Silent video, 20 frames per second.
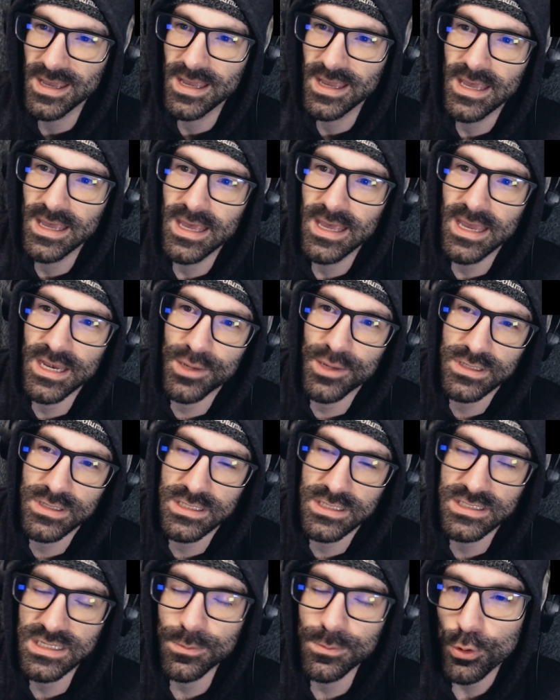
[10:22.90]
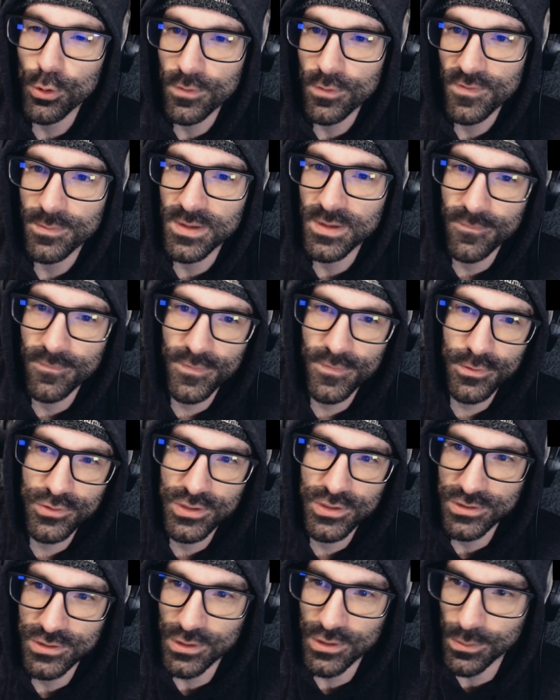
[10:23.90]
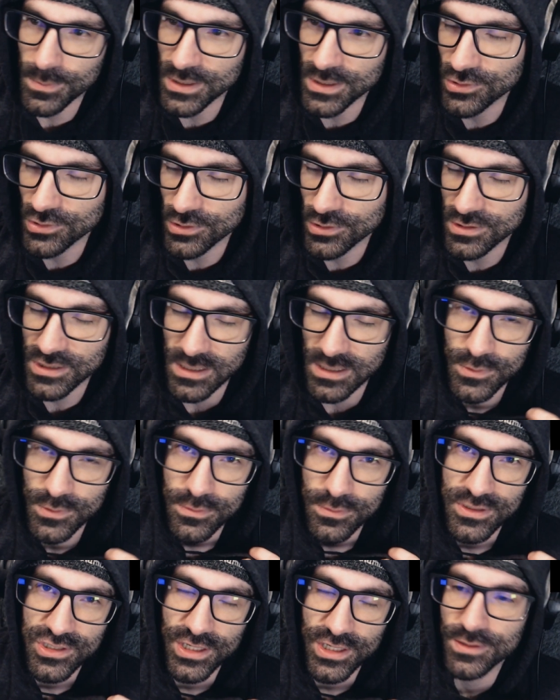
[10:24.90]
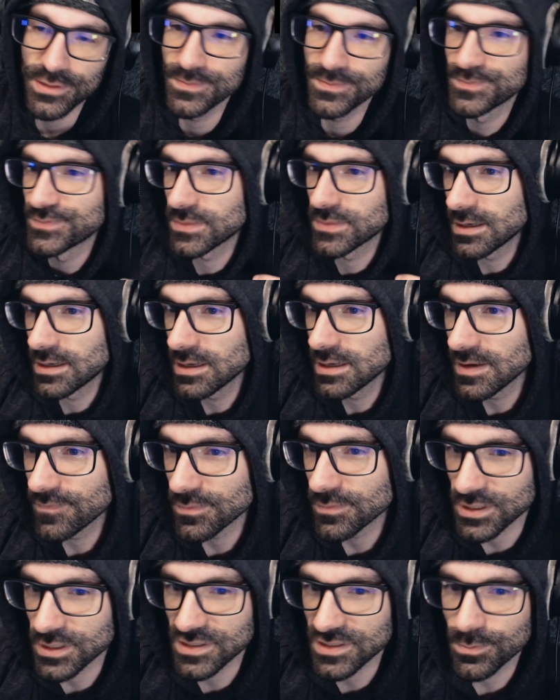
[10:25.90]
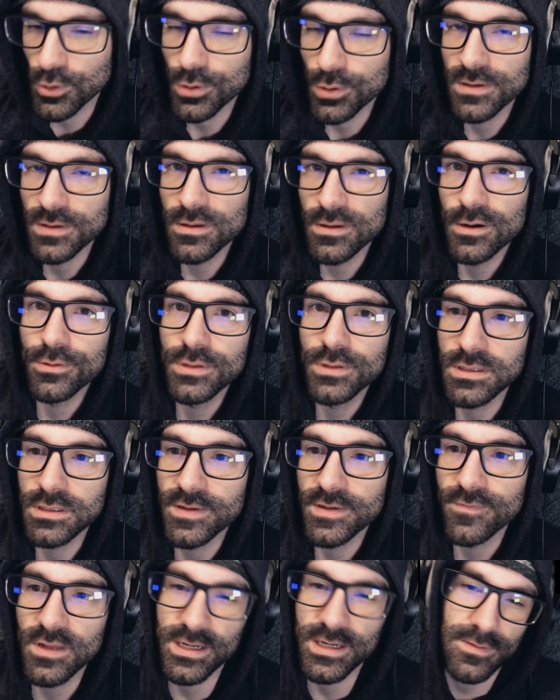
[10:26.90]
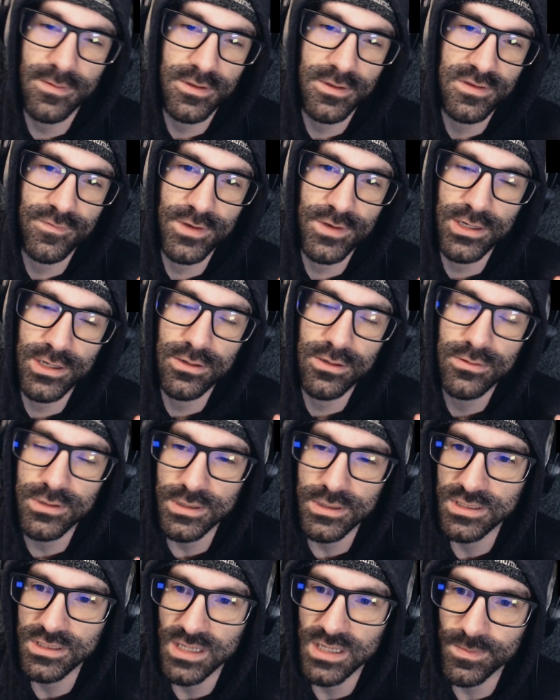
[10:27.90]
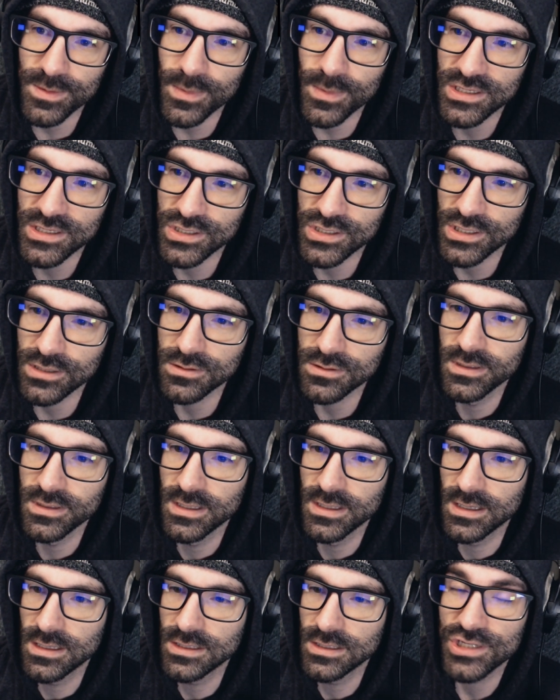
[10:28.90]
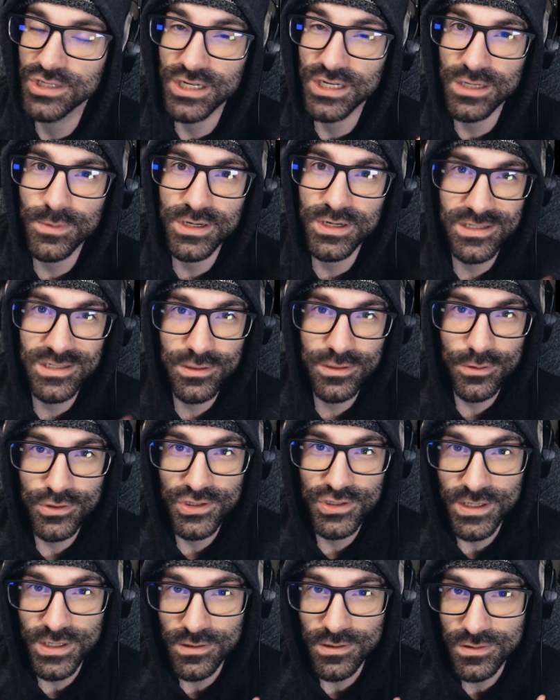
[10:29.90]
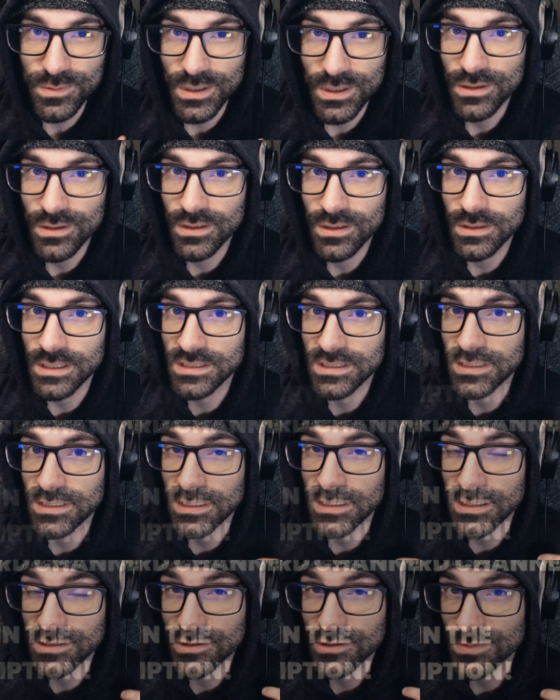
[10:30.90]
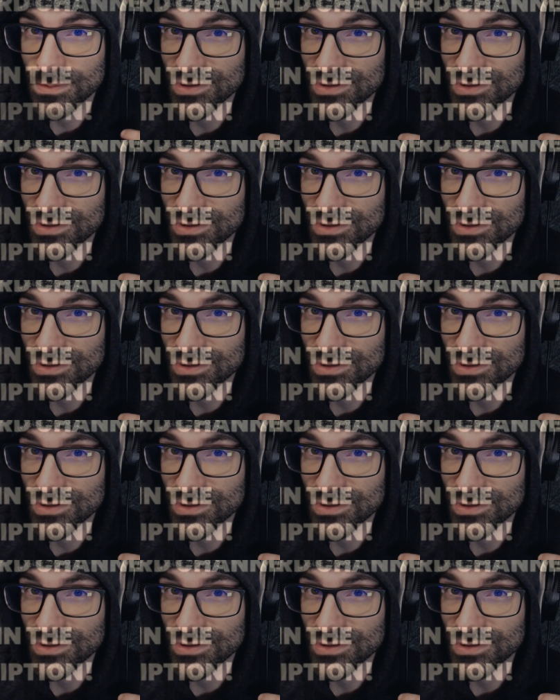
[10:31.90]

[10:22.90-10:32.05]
and you want to see more of him in the future, so be sure to sub to his channel. If you want to support me though, you can leave a like on this video. You can sub to my channel. Check out my Discord channel as well. Links in the description